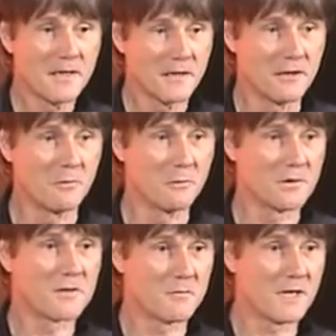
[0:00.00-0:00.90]
in order
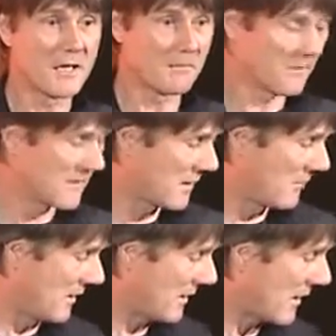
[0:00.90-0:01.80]
to be able to
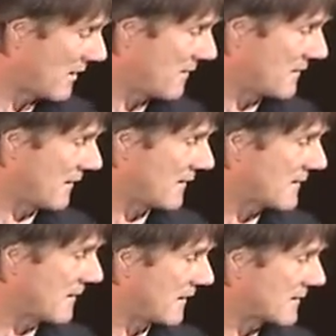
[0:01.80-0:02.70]
communicate using
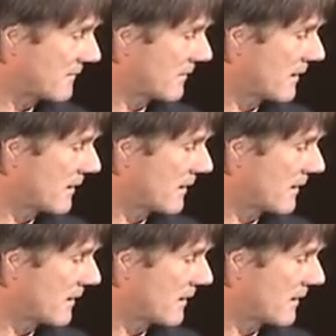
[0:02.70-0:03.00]
internet.